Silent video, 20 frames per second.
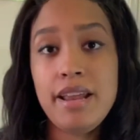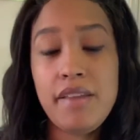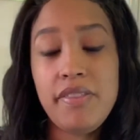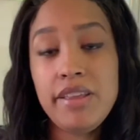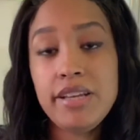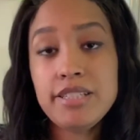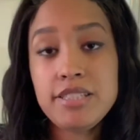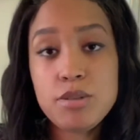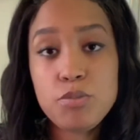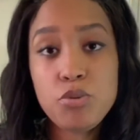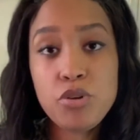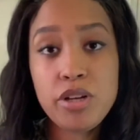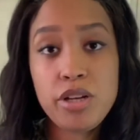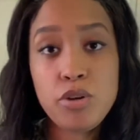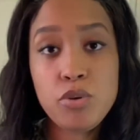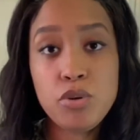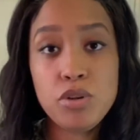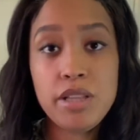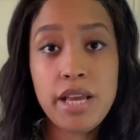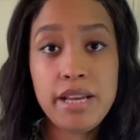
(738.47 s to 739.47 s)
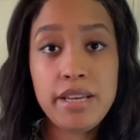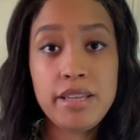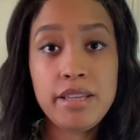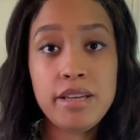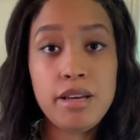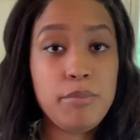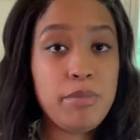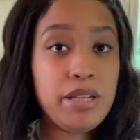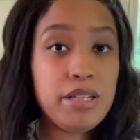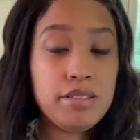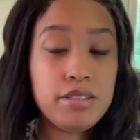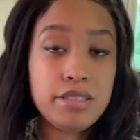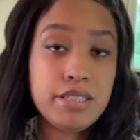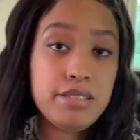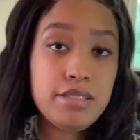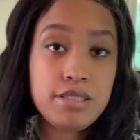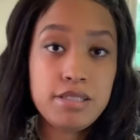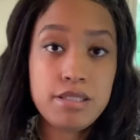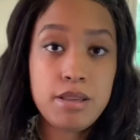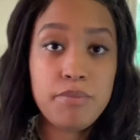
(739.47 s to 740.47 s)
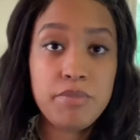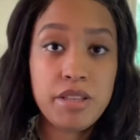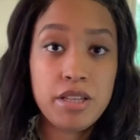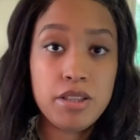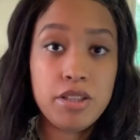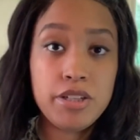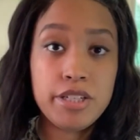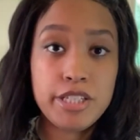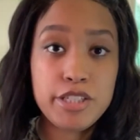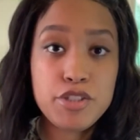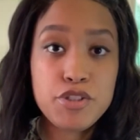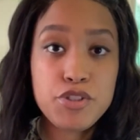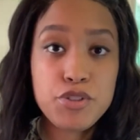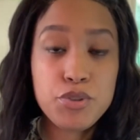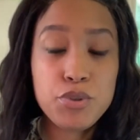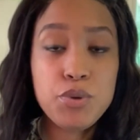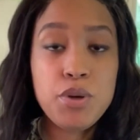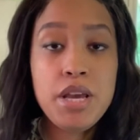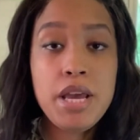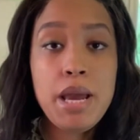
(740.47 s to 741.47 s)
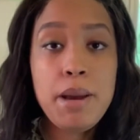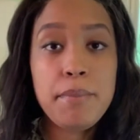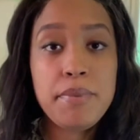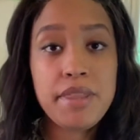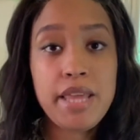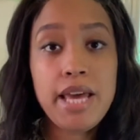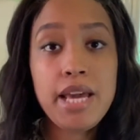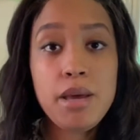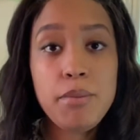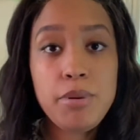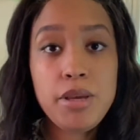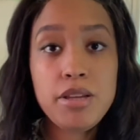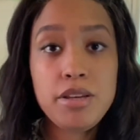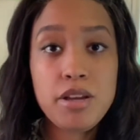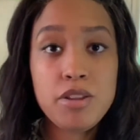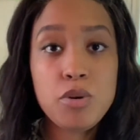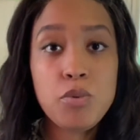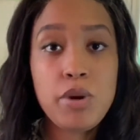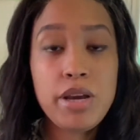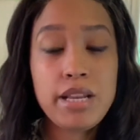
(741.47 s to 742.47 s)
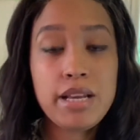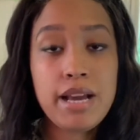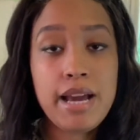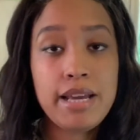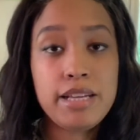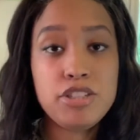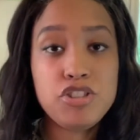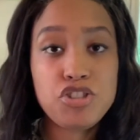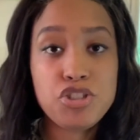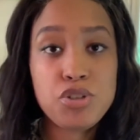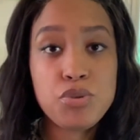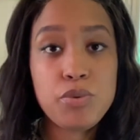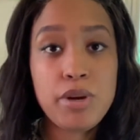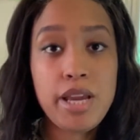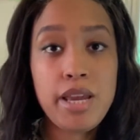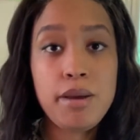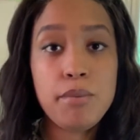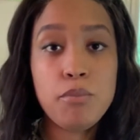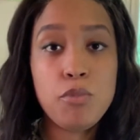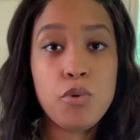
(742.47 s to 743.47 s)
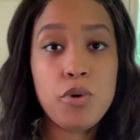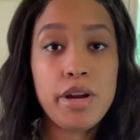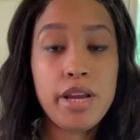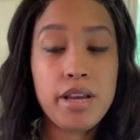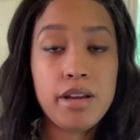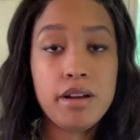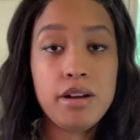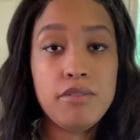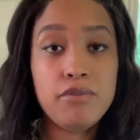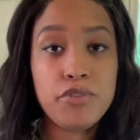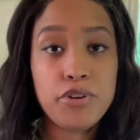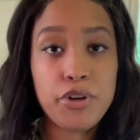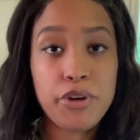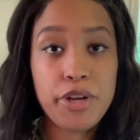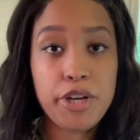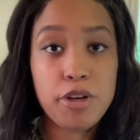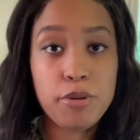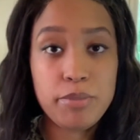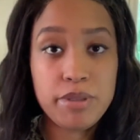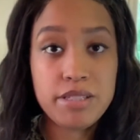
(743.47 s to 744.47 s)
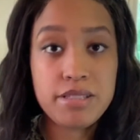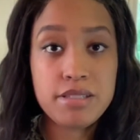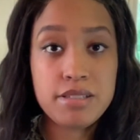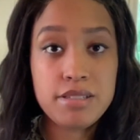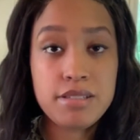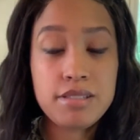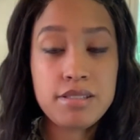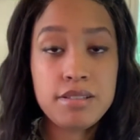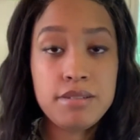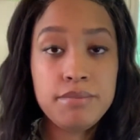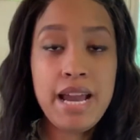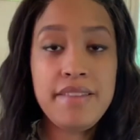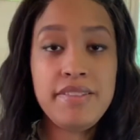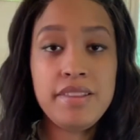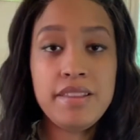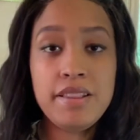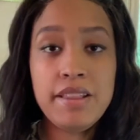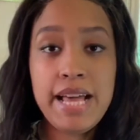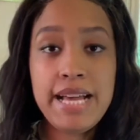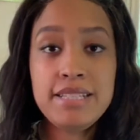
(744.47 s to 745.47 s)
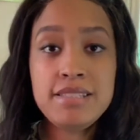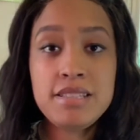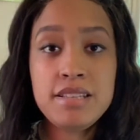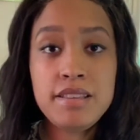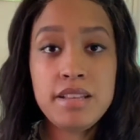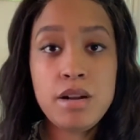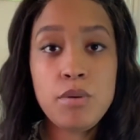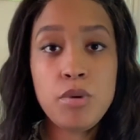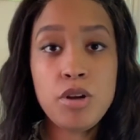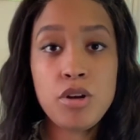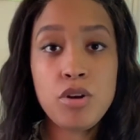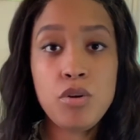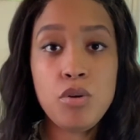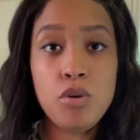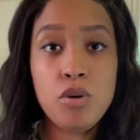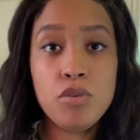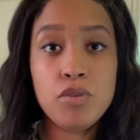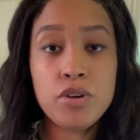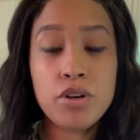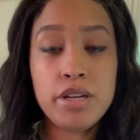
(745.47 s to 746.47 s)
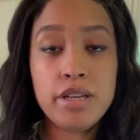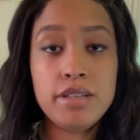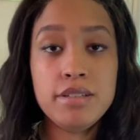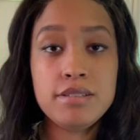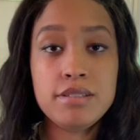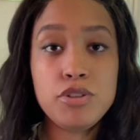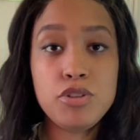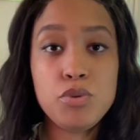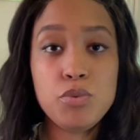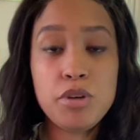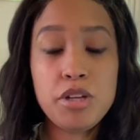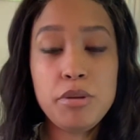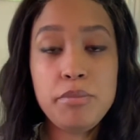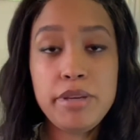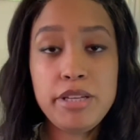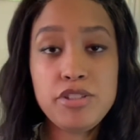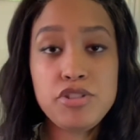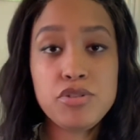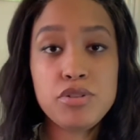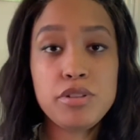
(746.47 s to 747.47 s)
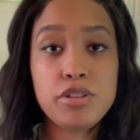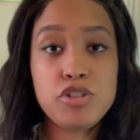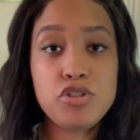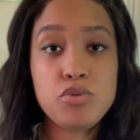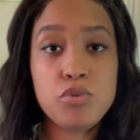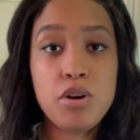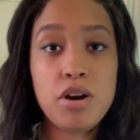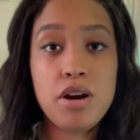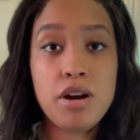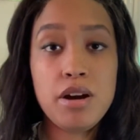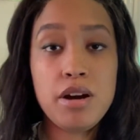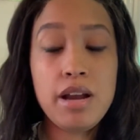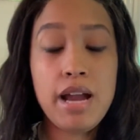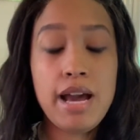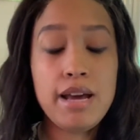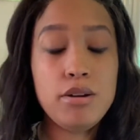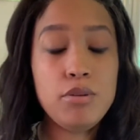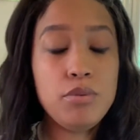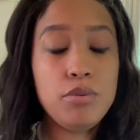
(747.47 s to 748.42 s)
I think it's a pretty cool idea. I mean, at least it's something to look into, but that could be another way to kind of generate more income for your hair business. And then the last thing that I want to go over is you want to make sure that you are,